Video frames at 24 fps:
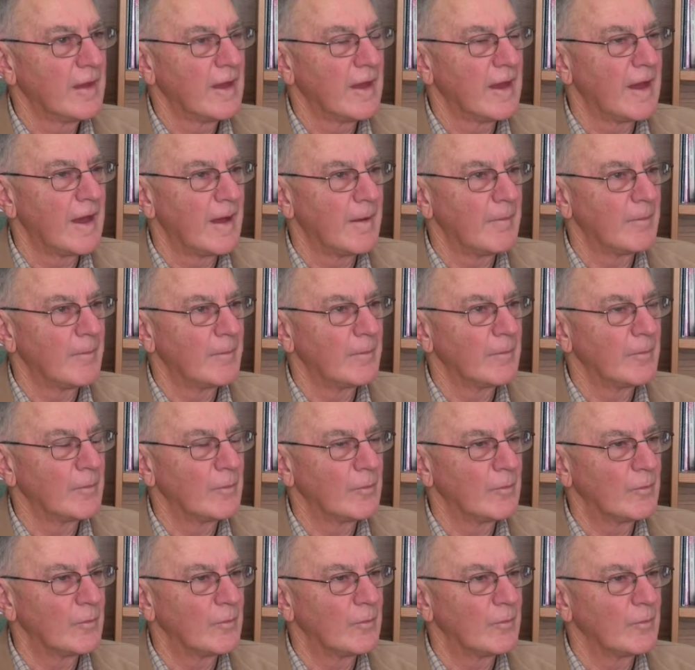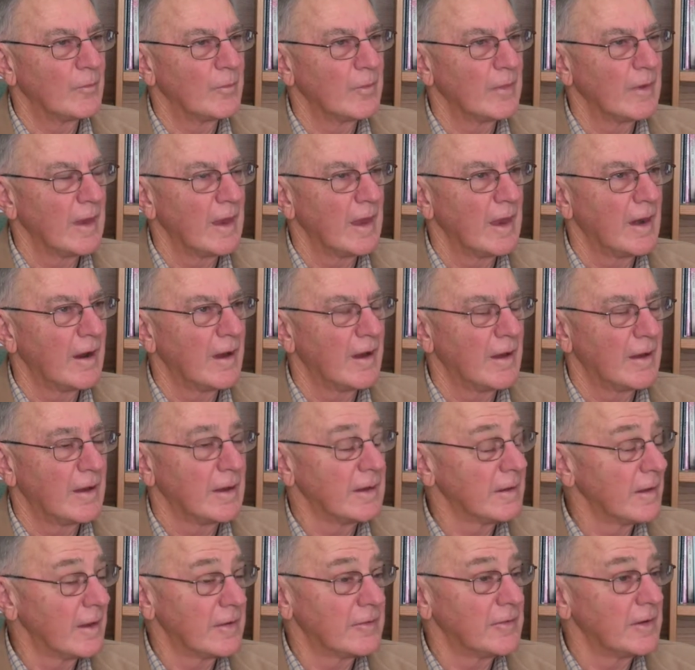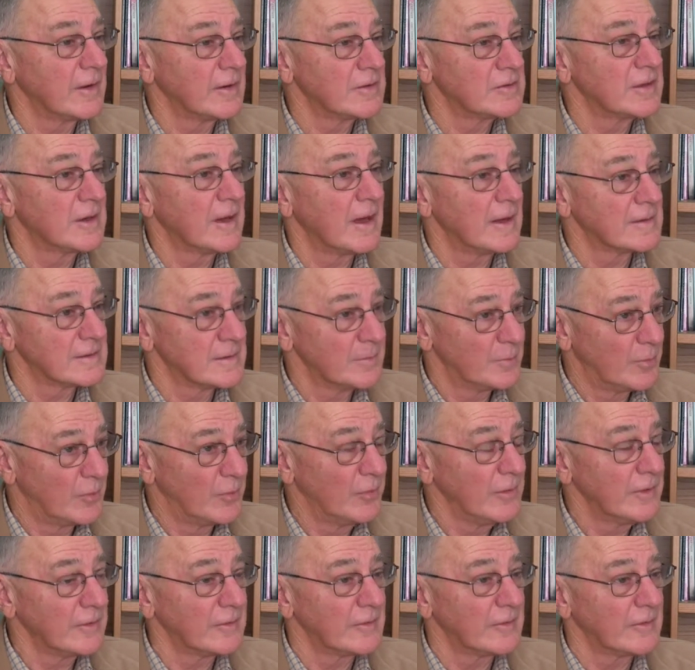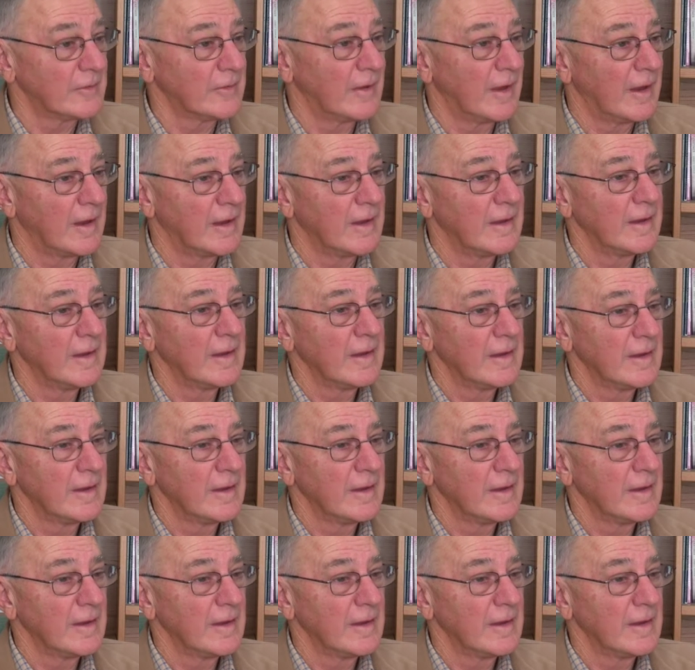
And I think she has a point to say,